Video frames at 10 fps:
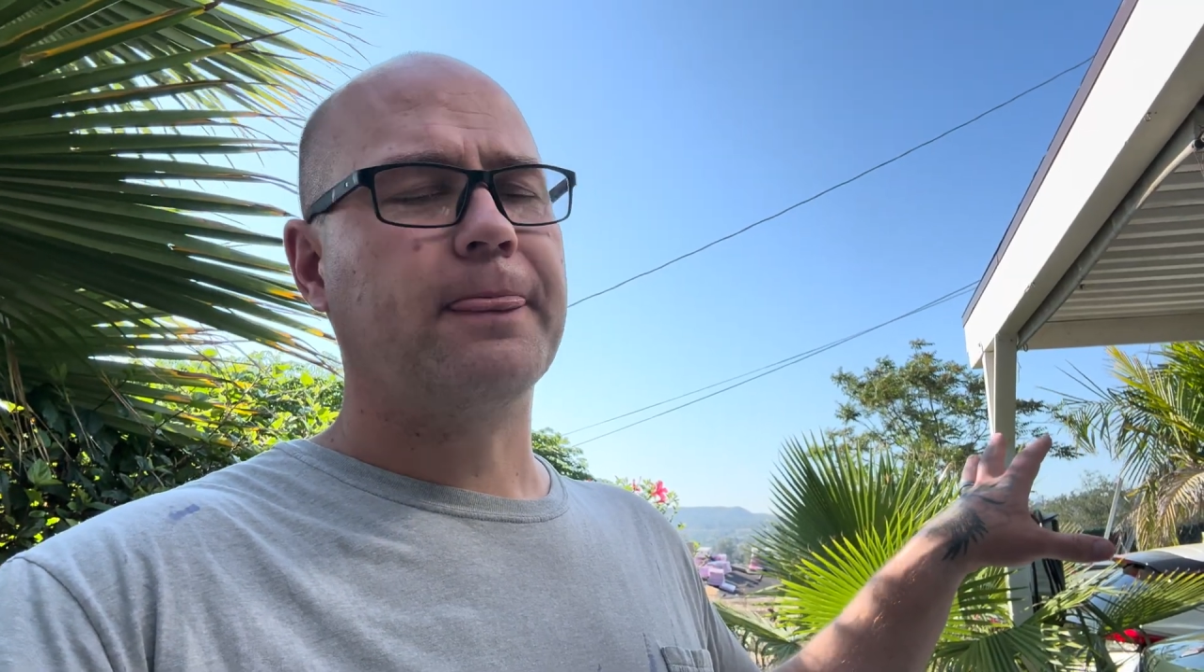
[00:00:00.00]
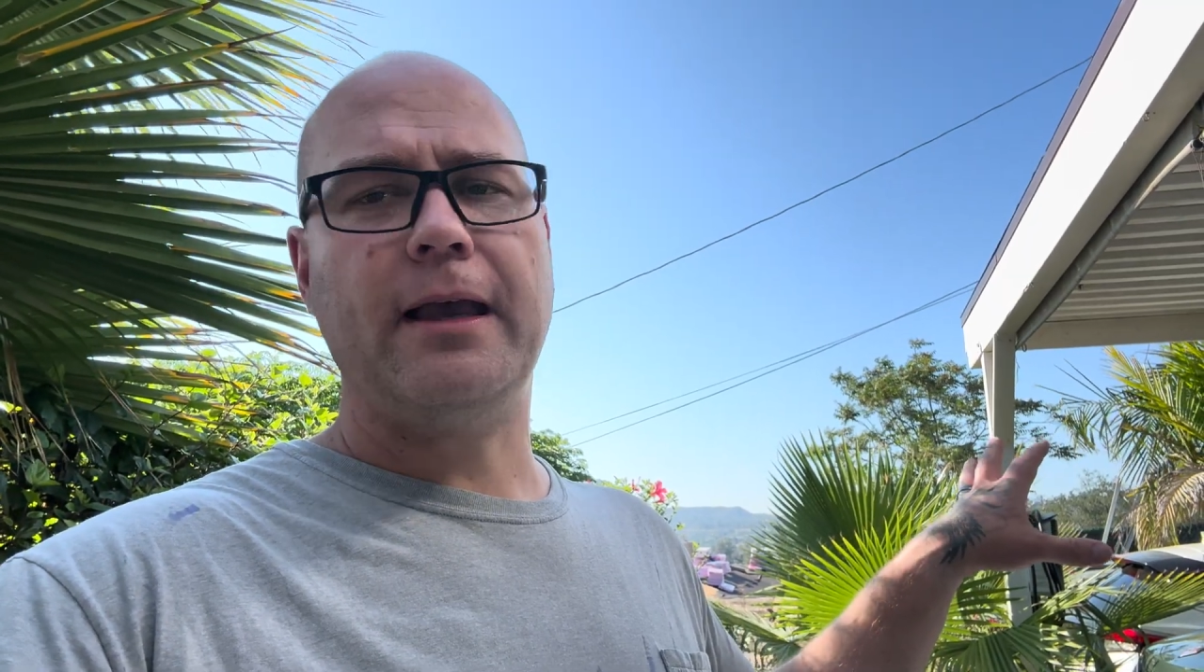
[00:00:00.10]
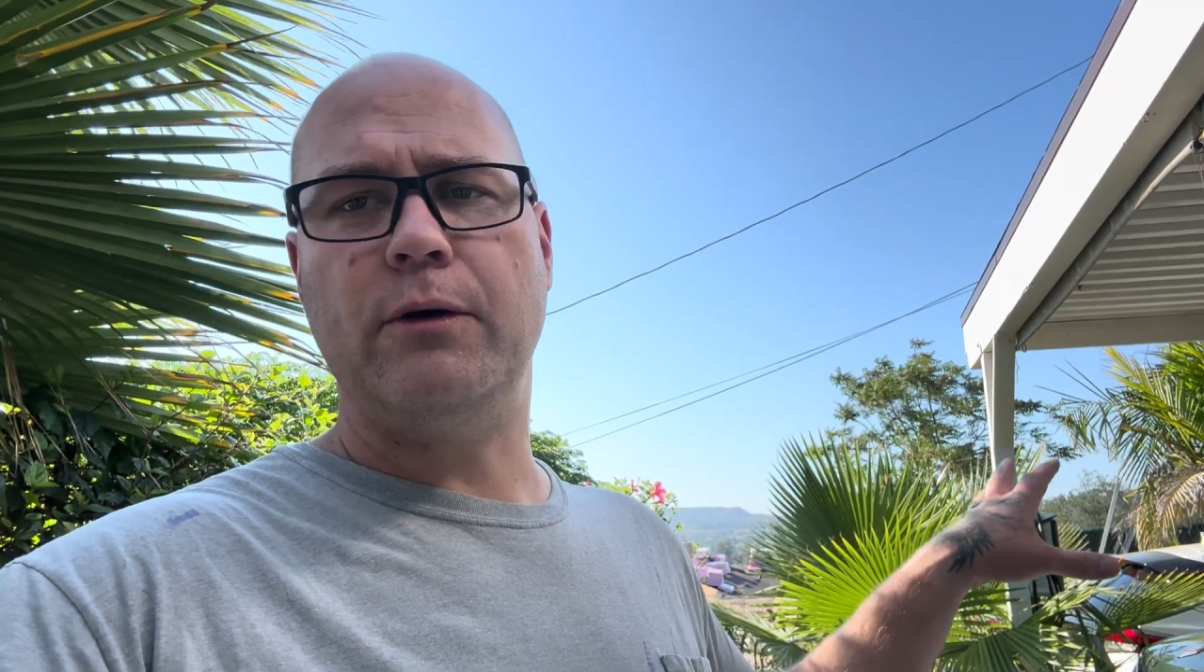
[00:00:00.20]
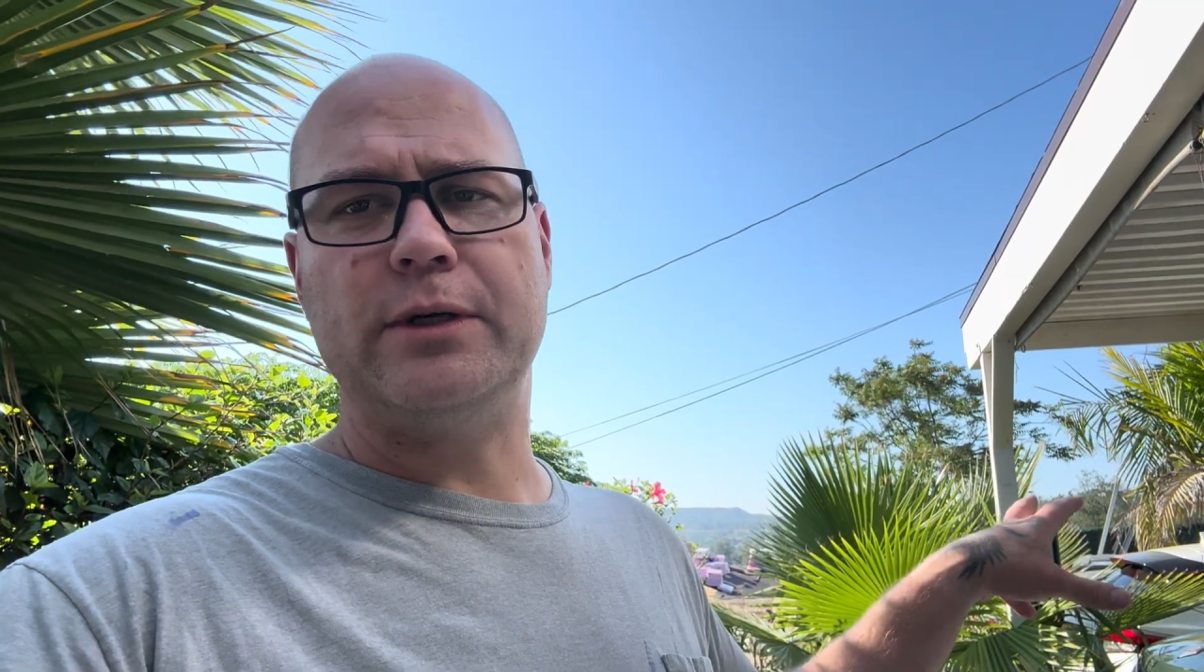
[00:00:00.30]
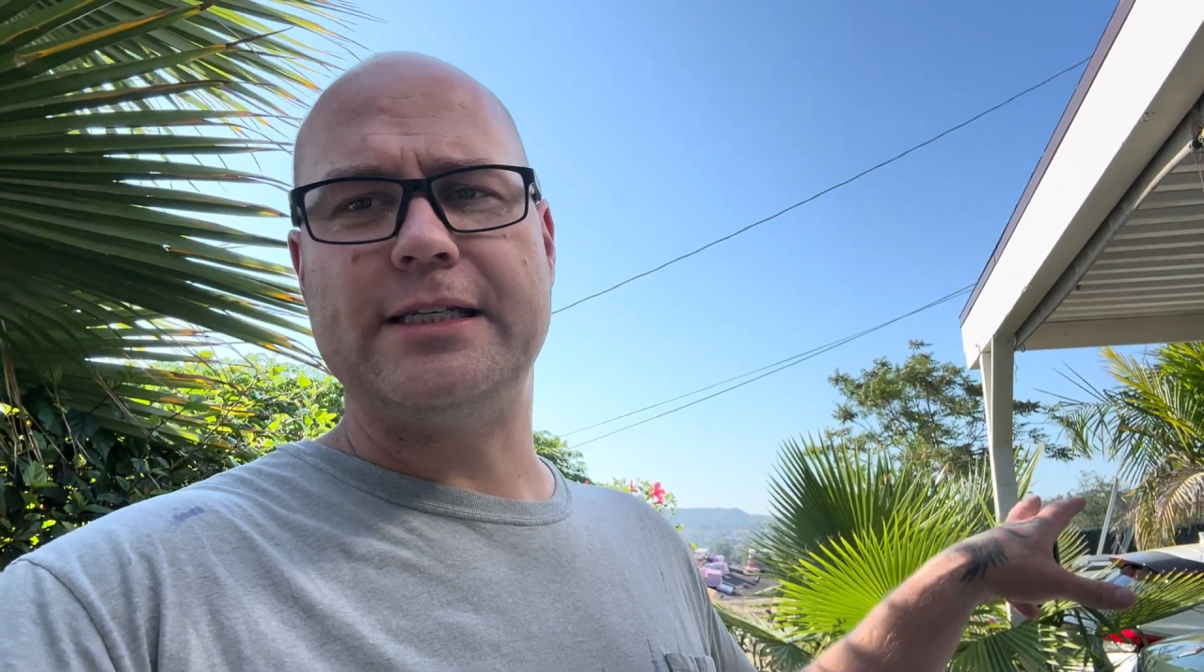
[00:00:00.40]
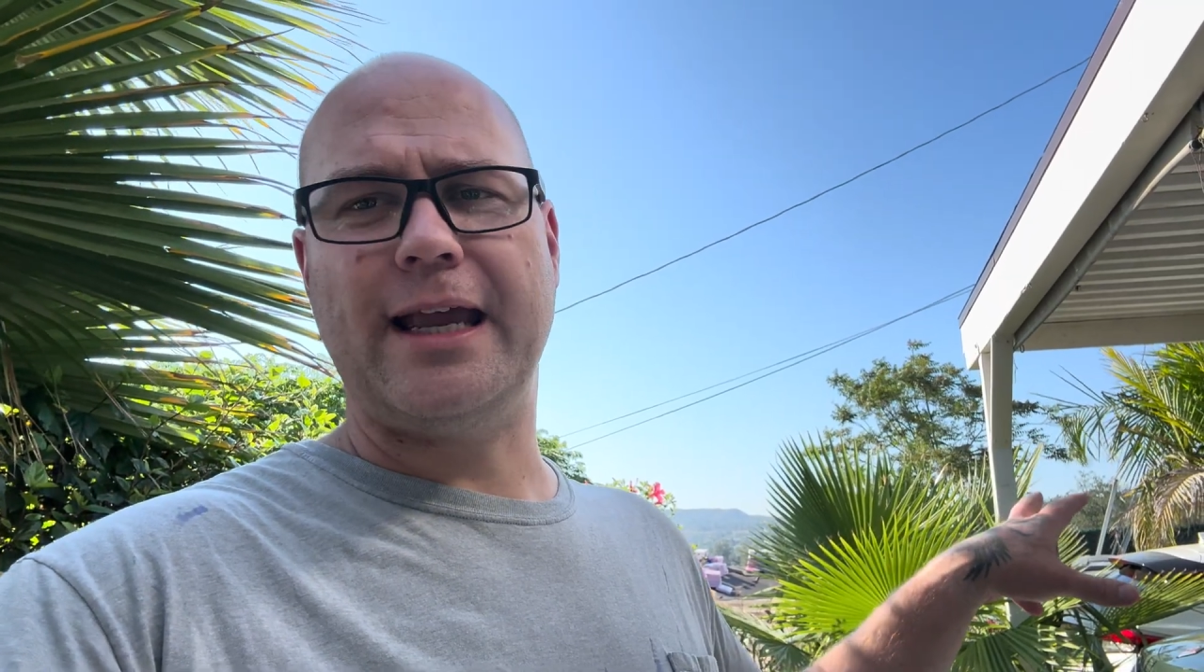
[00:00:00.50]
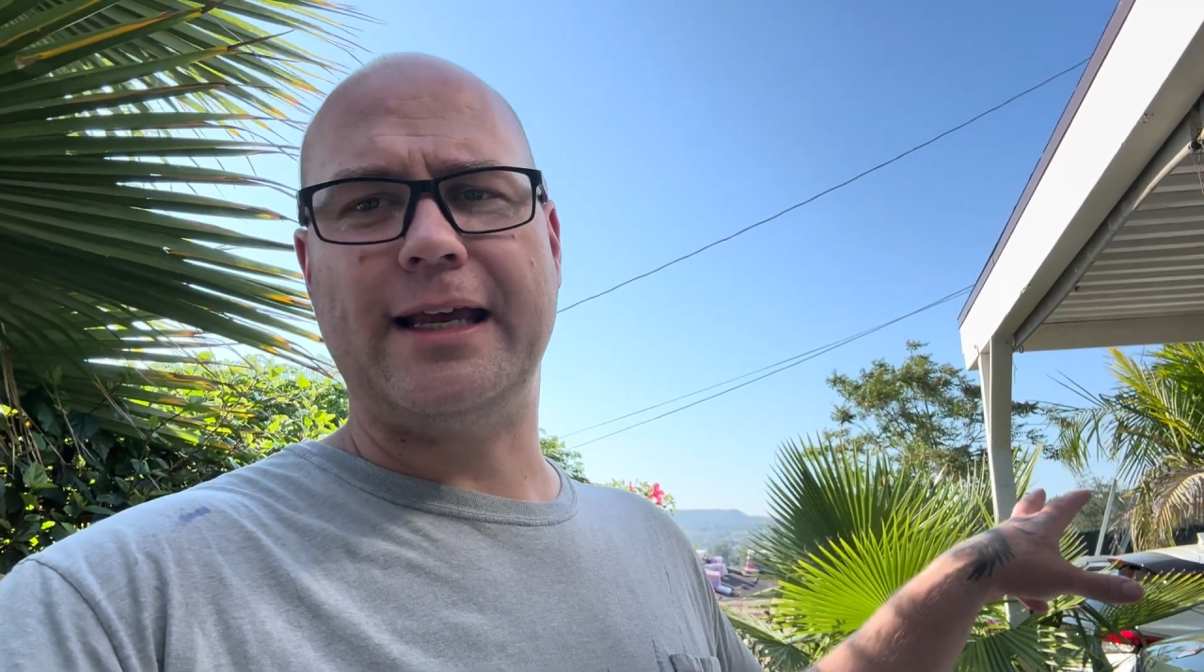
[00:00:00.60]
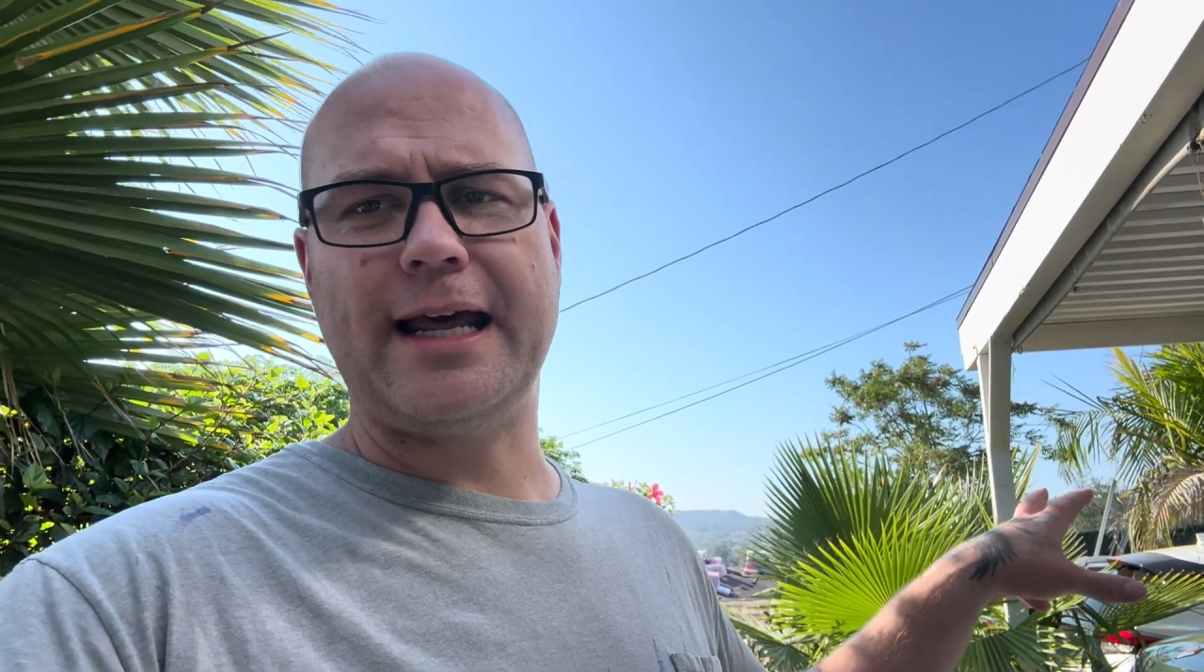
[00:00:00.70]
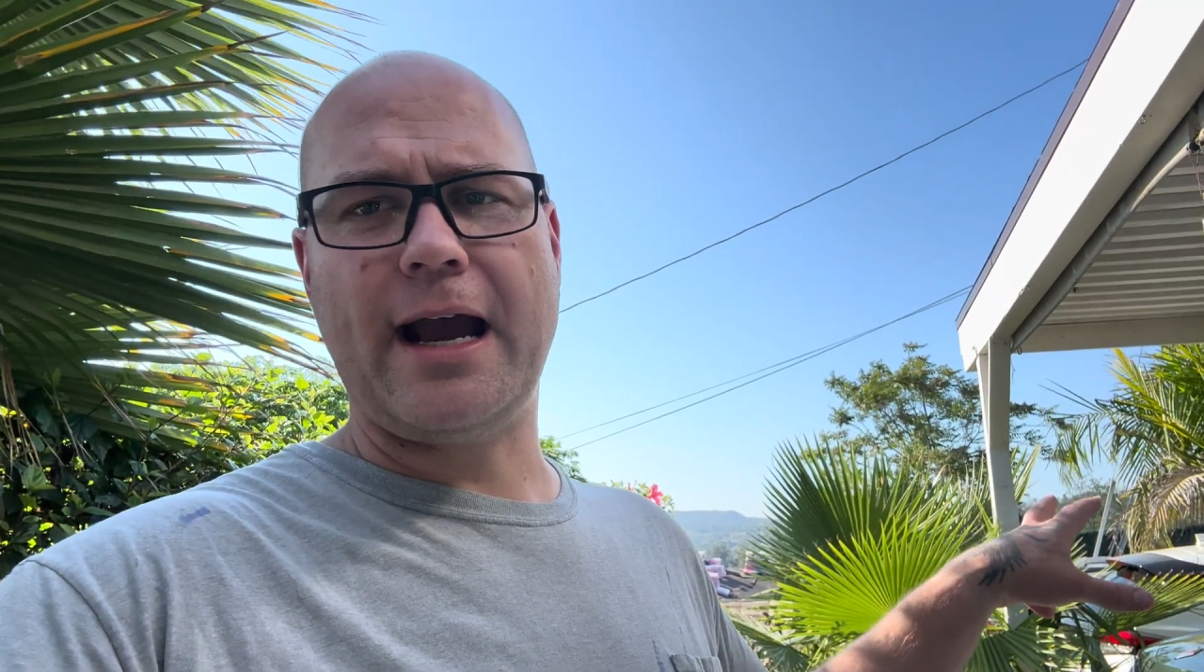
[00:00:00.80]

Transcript: it would take 1